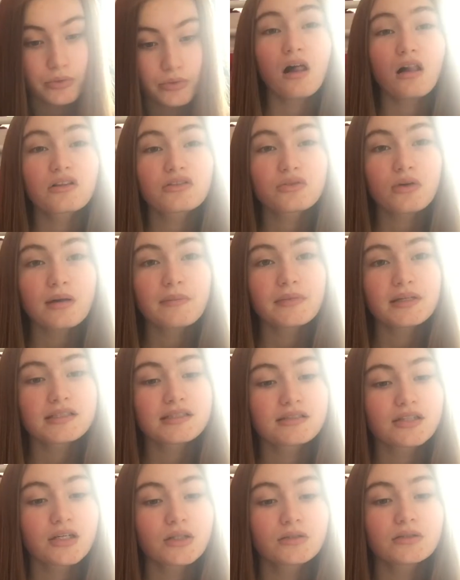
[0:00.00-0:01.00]
Also, I
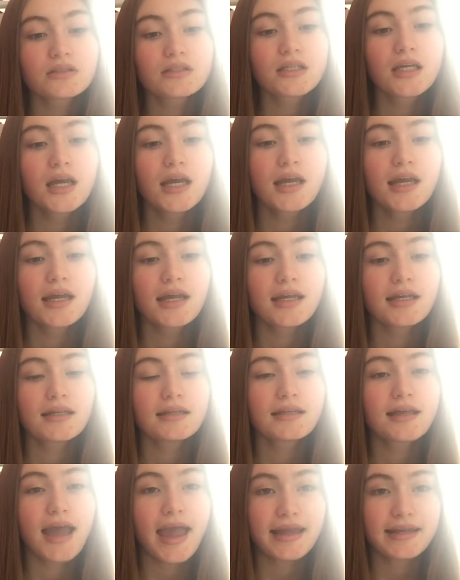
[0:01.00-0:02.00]
must note, in
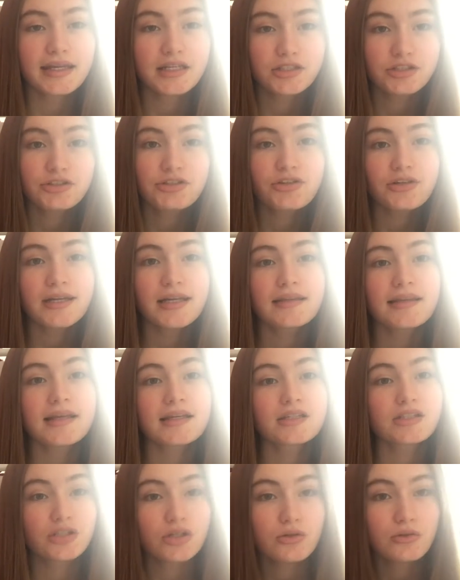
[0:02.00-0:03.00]
NH3
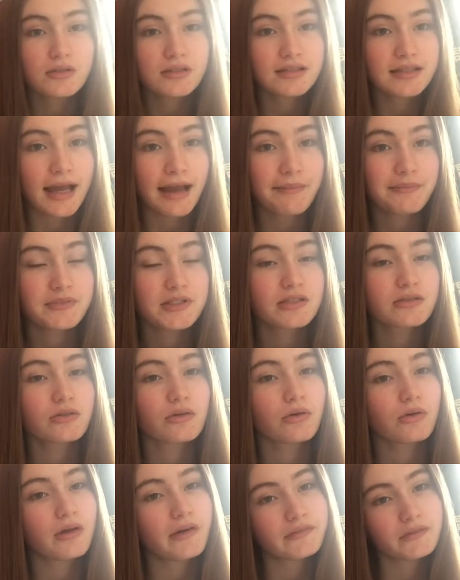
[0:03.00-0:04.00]
there's 2 steps, so
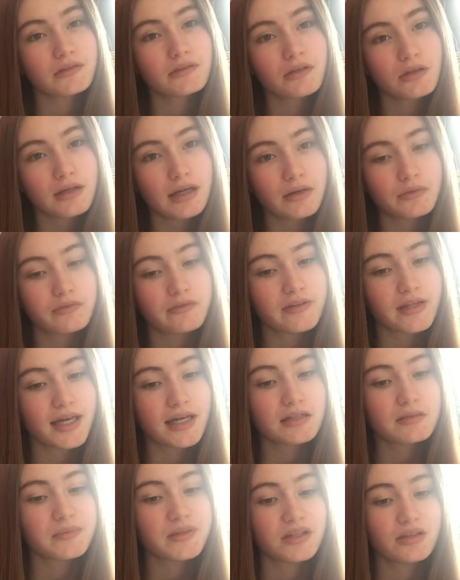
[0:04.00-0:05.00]
you have to look out for
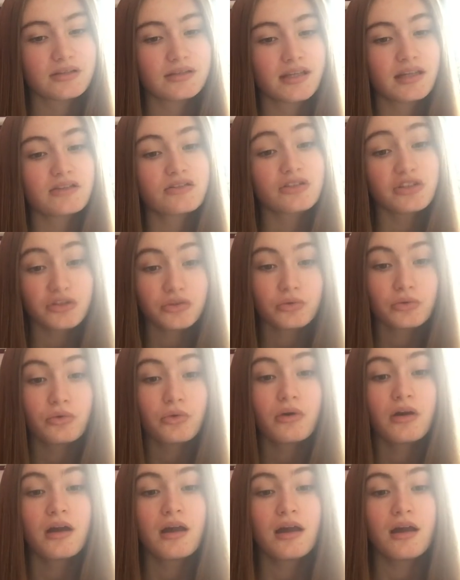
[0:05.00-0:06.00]
that because there's 2
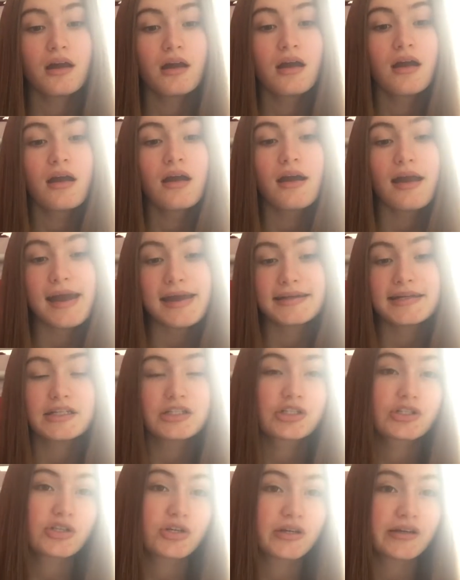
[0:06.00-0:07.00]

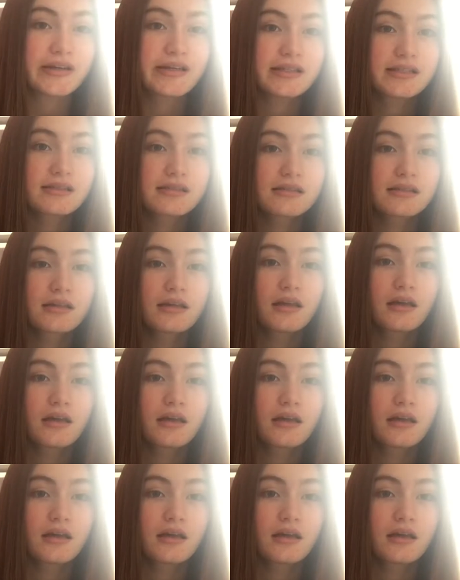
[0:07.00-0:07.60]
NH3s.